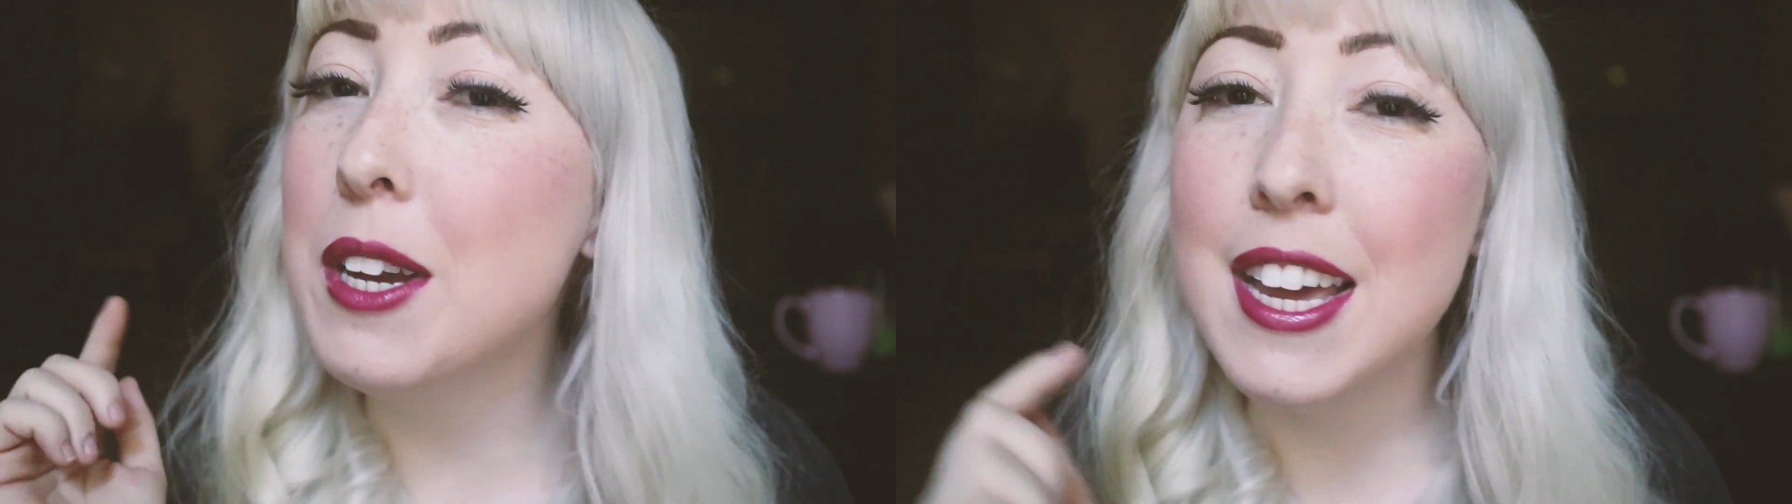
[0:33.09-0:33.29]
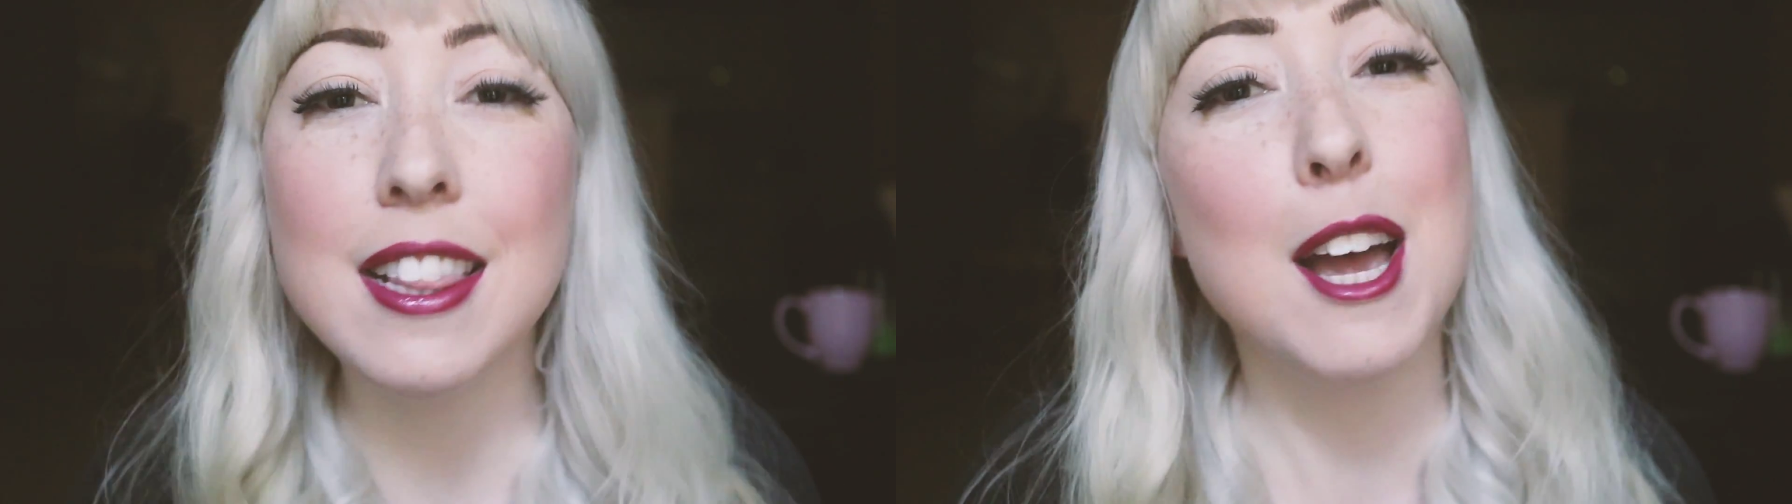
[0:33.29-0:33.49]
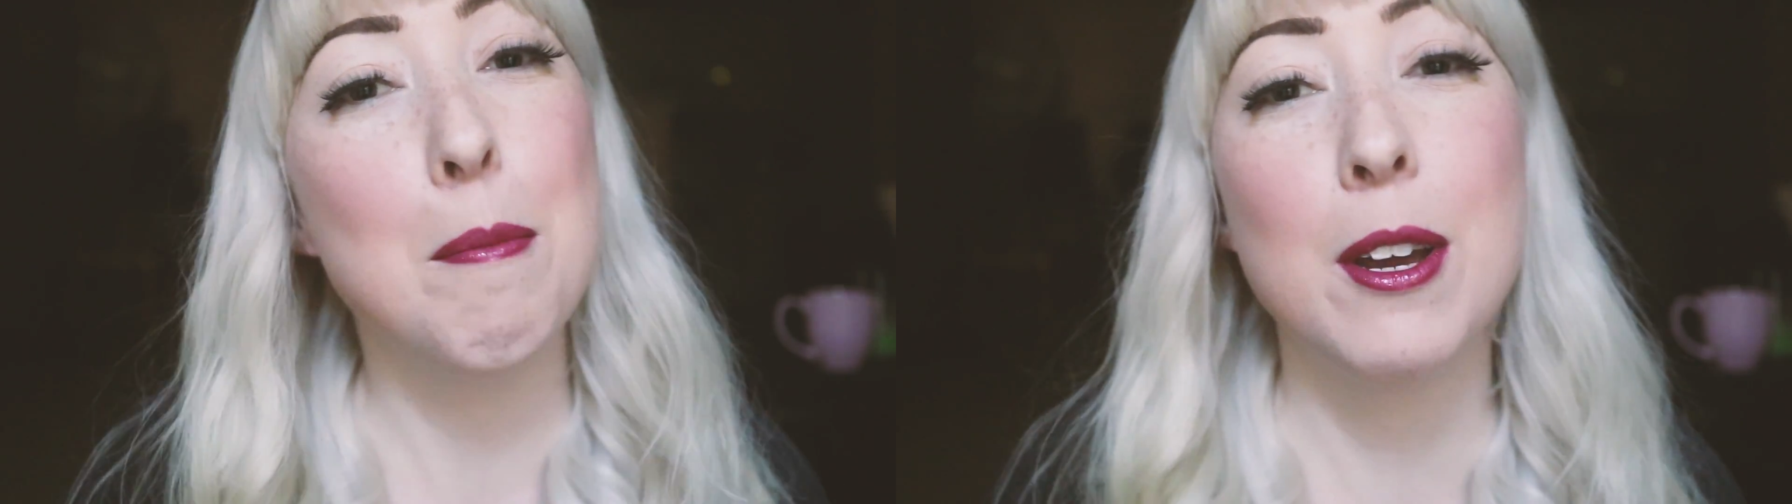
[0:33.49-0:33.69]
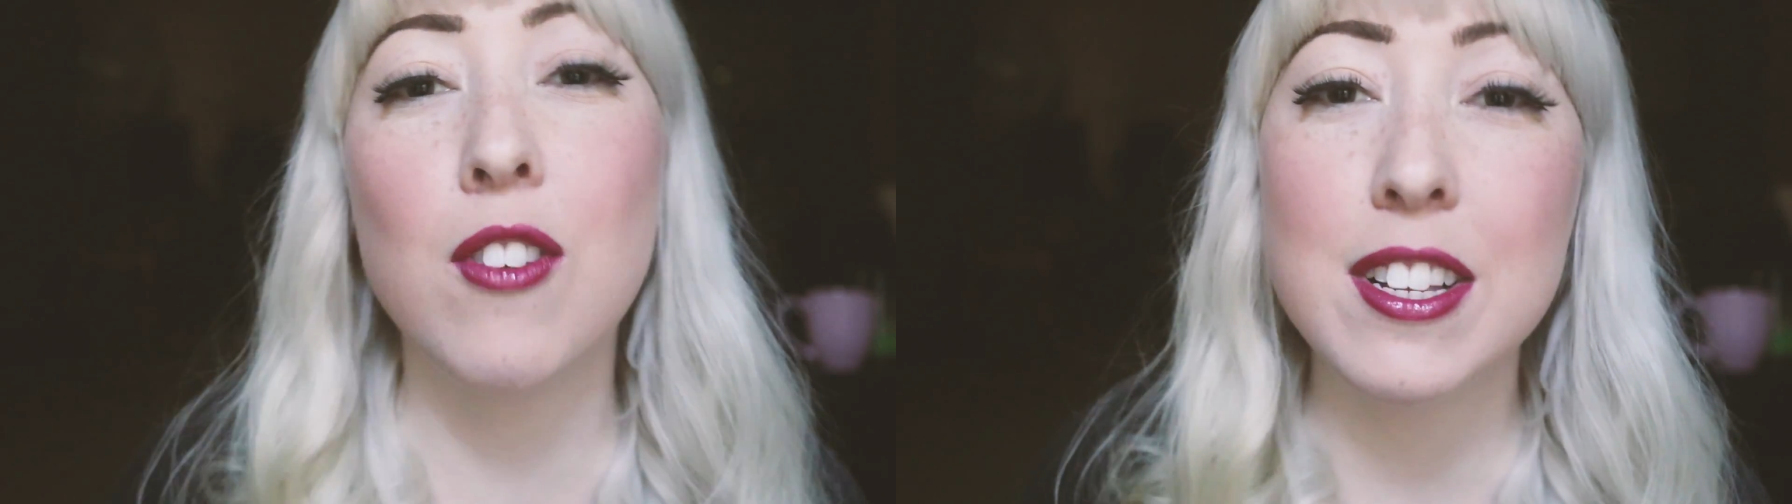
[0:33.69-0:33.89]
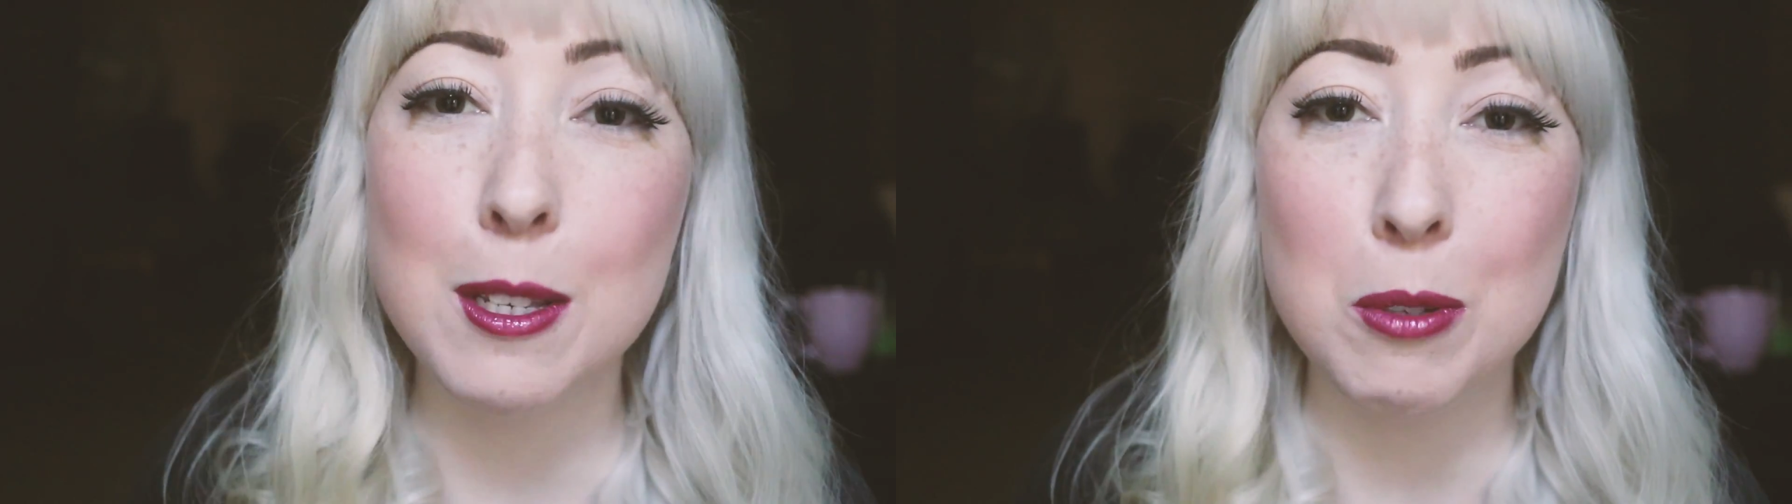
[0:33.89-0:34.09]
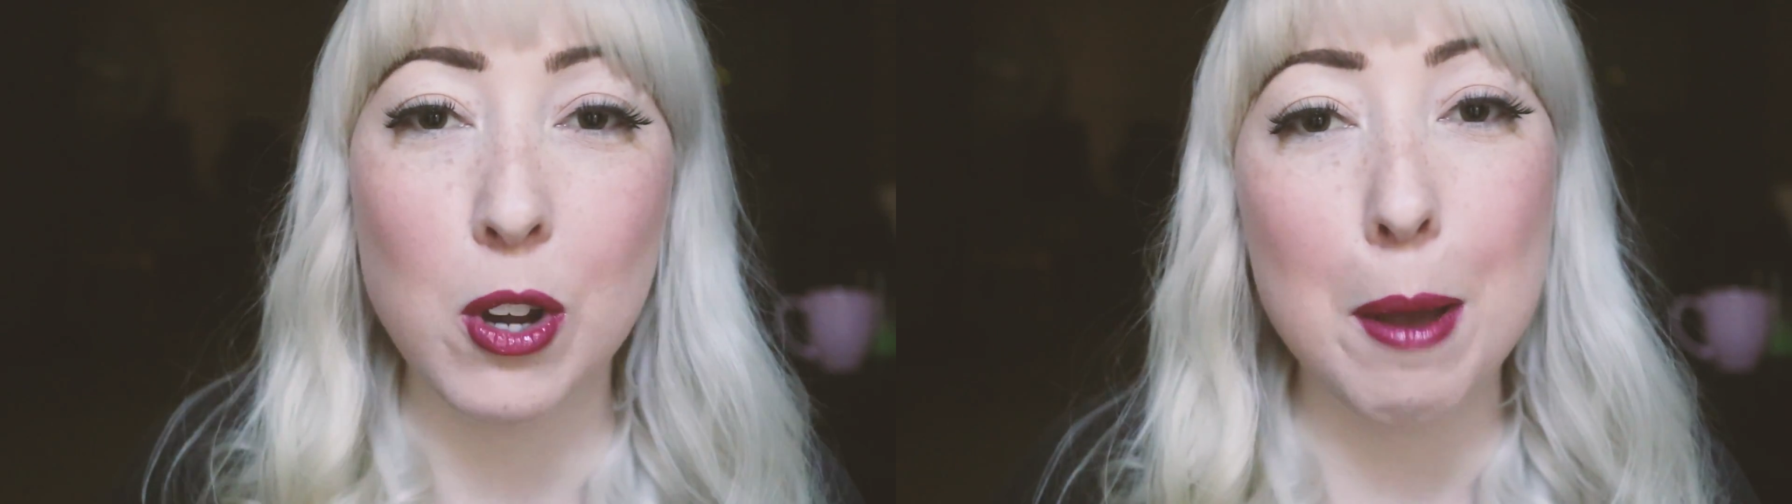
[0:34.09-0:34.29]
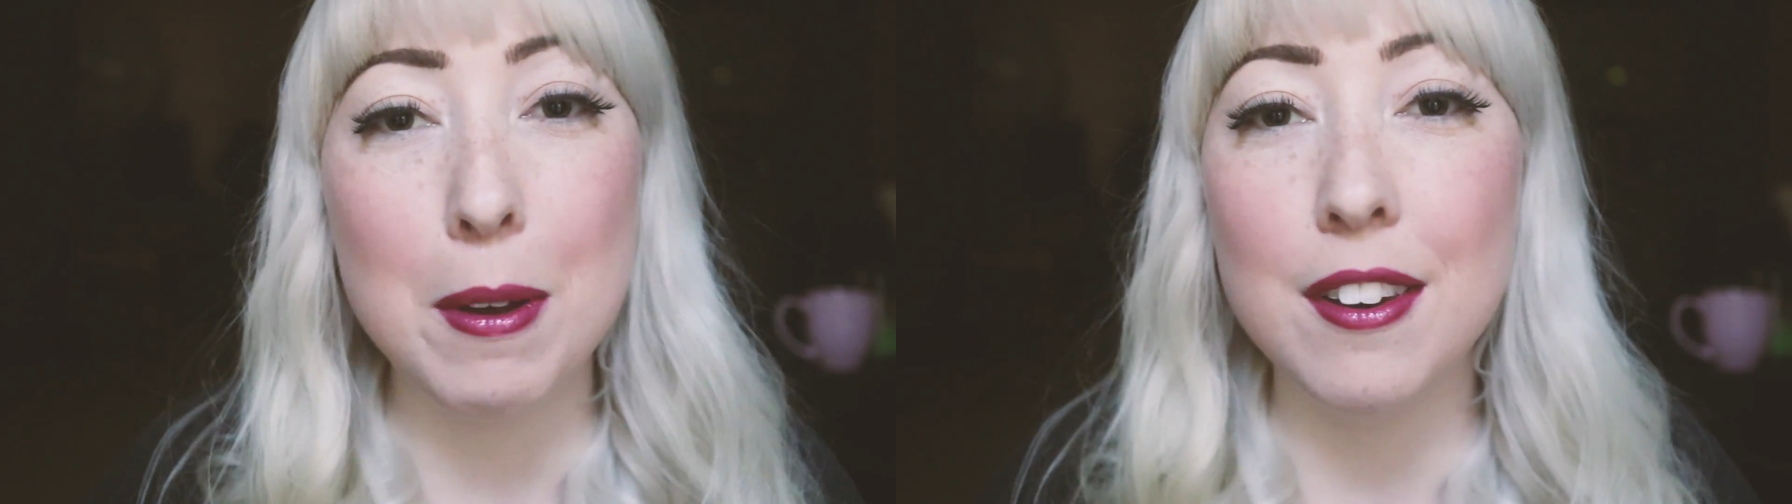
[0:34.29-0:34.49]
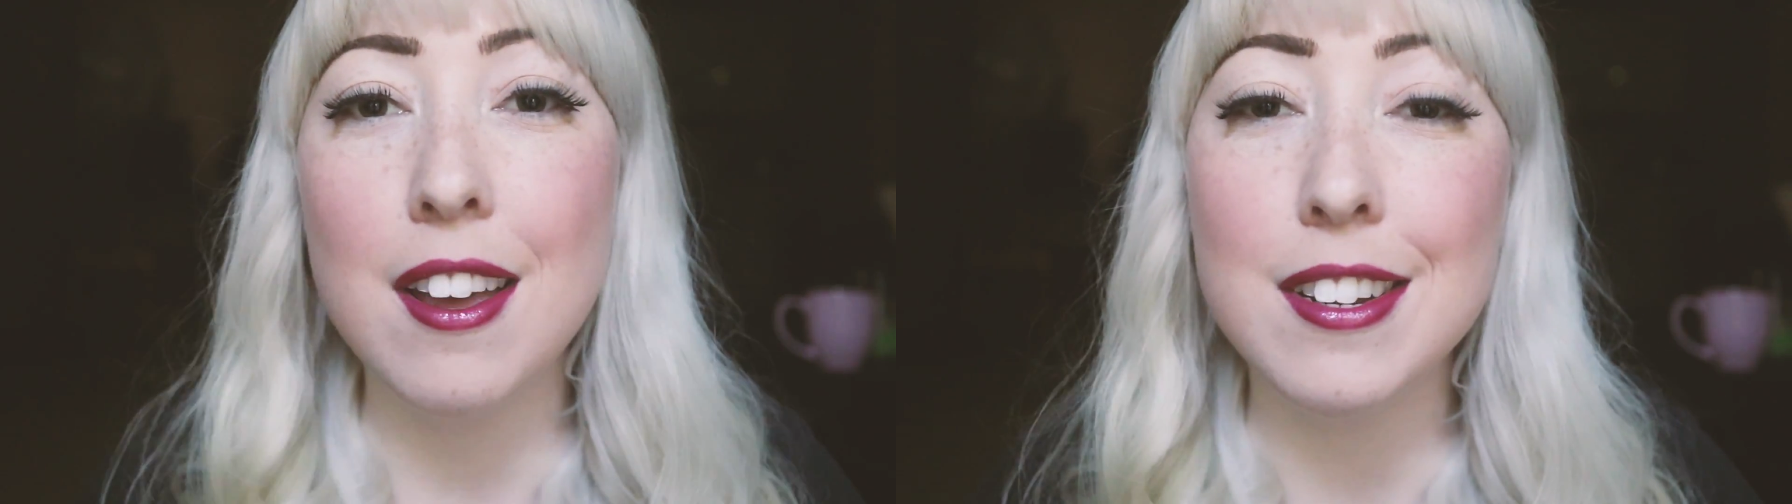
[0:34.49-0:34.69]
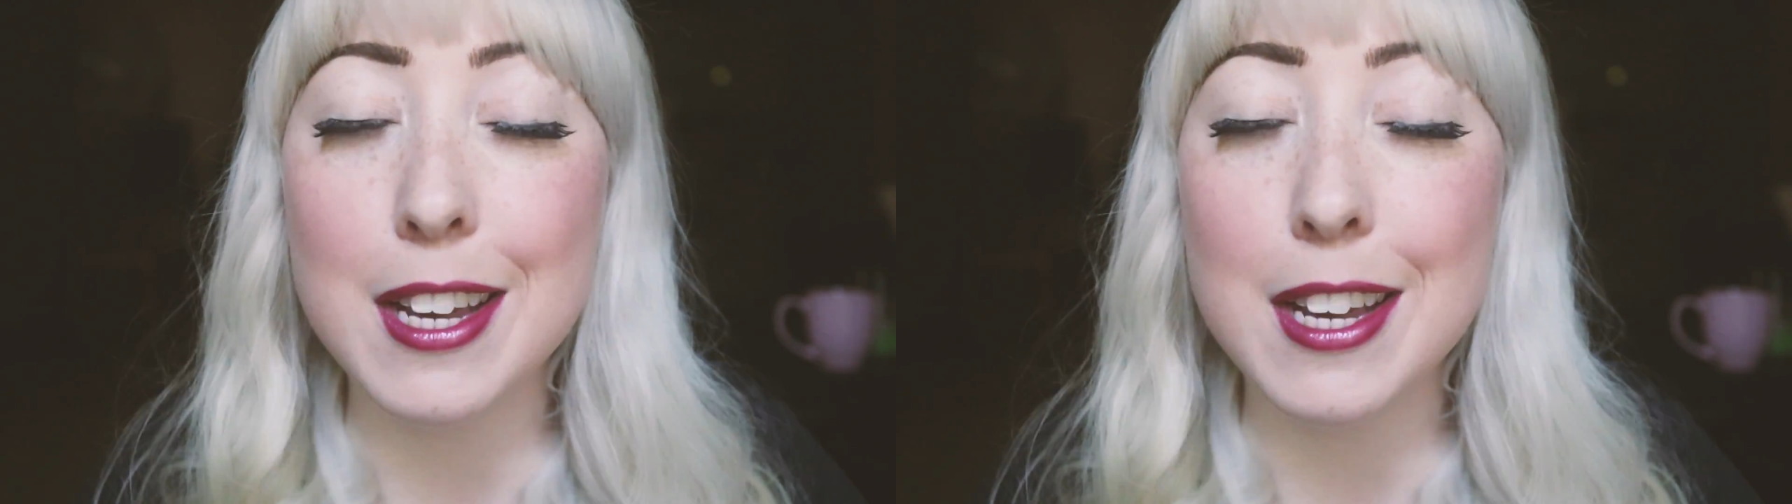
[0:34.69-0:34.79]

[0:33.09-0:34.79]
hit that big red subscribe button